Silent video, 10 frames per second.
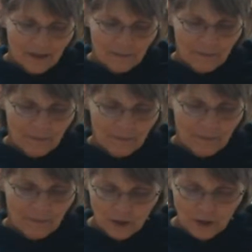May
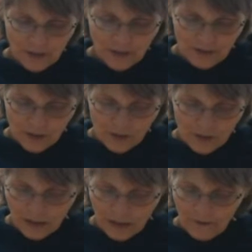
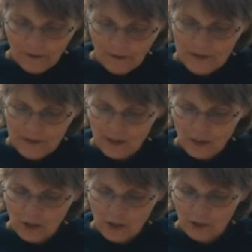2012. Such a
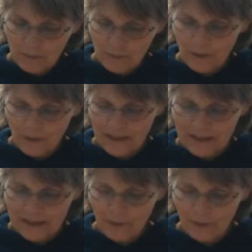good boy,
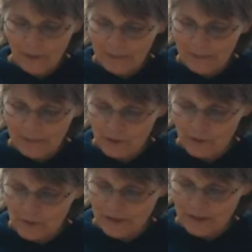came right up to
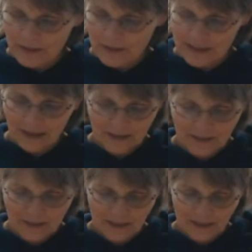us with his tail in
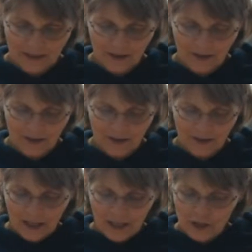the air,
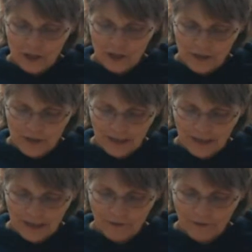a sure sign
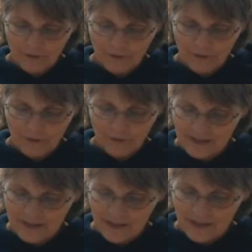of
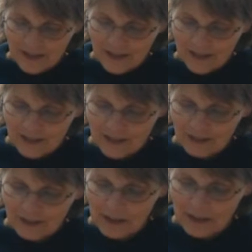friendliness. The
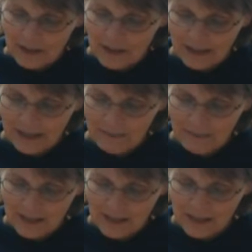country life
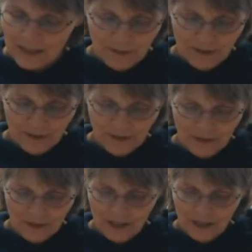must agree with him
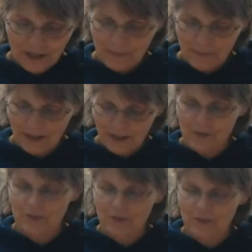because he brought his
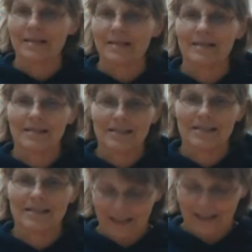suitcase and
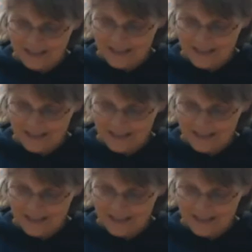decided to